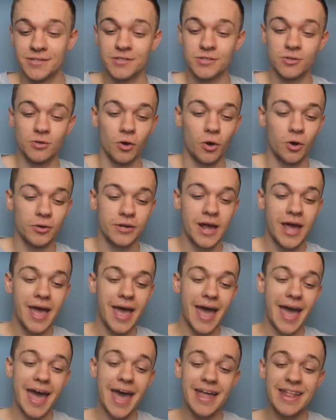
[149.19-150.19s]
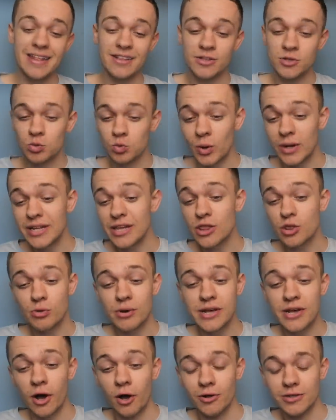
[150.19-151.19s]
Scored
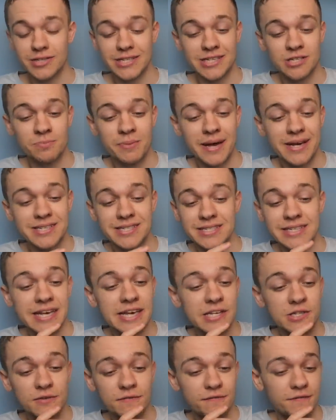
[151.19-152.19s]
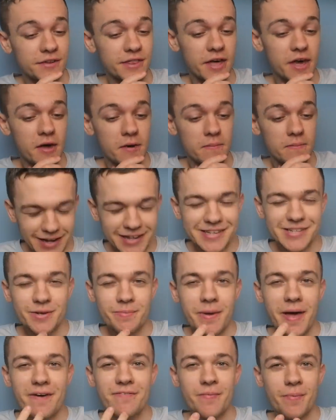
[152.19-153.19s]
23 goals in his best season for them, and he's a
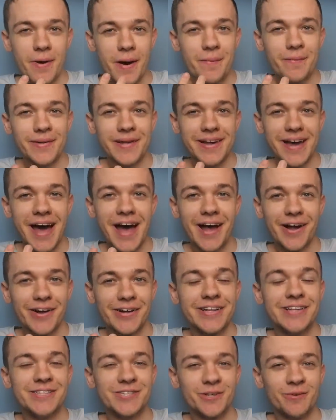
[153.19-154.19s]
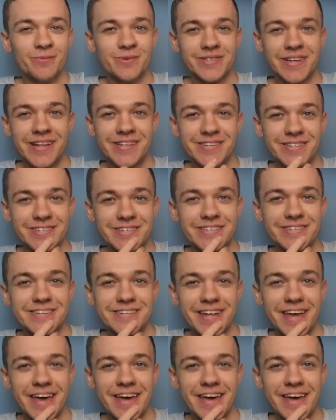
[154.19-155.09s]
bit of a Premier League icon in some senses, isn't